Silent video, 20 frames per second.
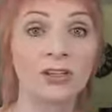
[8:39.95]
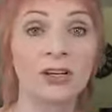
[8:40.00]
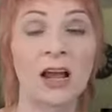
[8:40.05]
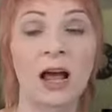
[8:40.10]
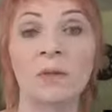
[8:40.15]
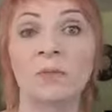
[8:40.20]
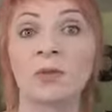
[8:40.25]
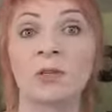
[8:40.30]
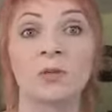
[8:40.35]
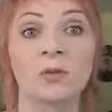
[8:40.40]
It
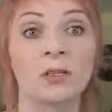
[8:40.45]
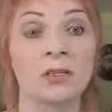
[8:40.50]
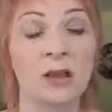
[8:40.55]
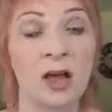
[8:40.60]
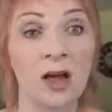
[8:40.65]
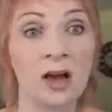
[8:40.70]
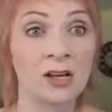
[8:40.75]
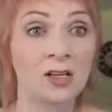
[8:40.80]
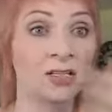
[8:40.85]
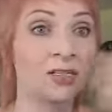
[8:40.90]
happens with
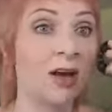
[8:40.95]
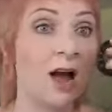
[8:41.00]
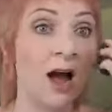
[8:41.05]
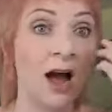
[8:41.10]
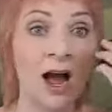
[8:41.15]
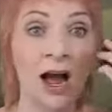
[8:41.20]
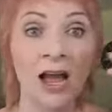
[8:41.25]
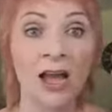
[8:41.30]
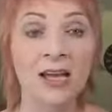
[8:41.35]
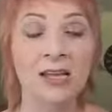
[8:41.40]
lungs,
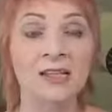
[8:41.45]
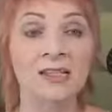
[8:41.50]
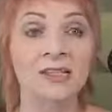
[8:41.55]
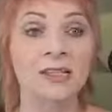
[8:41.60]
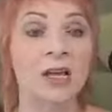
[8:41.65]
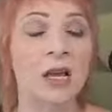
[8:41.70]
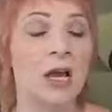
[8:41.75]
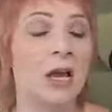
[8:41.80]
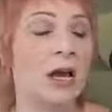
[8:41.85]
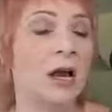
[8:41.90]

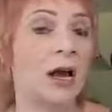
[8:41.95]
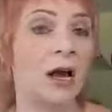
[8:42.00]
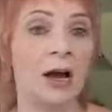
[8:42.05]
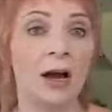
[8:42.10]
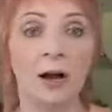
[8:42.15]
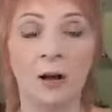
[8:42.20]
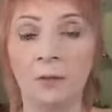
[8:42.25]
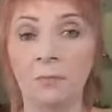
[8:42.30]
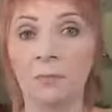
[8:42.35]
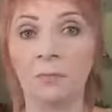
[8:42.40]
eyes,
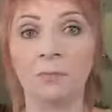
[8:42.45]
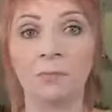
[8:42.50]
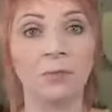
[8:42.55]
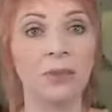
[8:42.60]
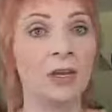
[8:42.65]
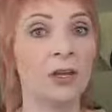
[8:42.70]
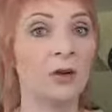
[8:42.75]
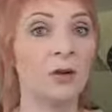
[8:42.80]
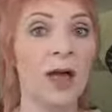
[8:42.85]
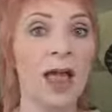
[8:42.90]

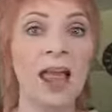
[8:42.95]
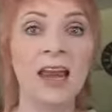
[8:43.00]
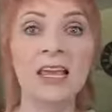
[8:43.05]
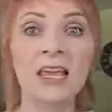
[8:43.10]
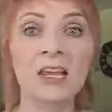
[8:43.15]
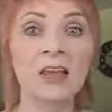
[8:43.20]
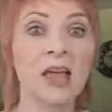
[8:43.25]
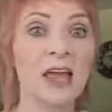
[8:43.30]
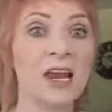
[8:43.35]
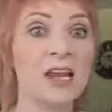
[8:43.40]

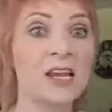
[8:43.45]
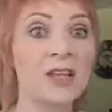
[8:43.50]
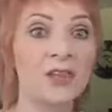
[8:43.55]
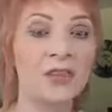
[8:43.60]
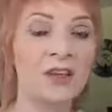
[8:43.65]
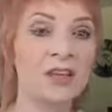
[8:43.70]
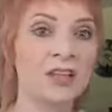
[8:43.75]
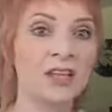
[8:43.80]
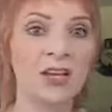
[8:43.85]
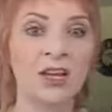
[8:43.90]

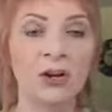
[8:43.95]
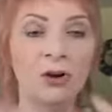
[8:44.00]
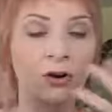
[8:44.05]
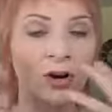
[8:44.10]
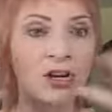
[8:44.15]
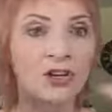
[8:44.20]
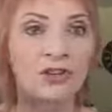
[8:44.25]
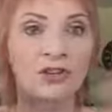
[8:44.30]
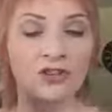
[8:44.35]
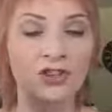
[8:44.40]
anything that you're
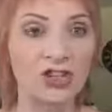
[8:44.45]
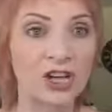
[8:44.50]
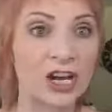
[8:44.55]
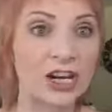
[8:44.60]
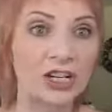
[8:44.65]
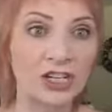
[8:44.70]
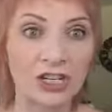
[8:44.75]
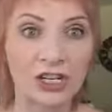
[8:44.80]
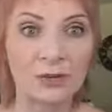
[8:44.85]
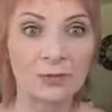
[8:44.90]

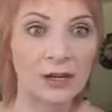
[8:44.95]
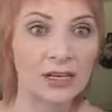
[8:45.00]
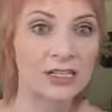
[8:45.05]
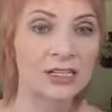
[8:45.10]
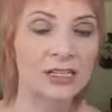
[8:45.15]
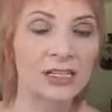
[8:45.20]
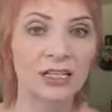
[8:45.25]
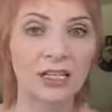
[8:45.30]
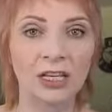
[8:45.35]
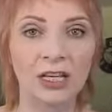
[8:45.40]
interchanging
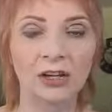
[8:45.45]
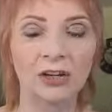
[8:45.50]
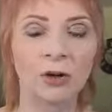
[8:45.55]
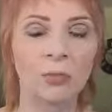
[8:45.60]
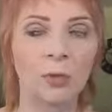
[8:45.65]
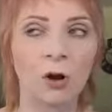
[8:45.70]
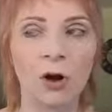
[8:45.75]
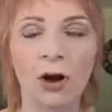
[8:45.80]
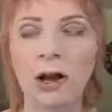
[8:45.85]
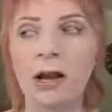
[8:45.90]
basically in your
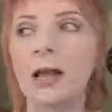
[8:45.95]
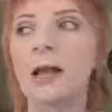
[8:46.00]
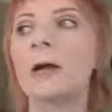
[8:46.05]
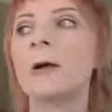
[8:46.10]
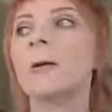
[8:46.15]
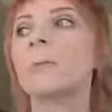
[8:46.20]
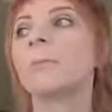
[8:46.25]
body.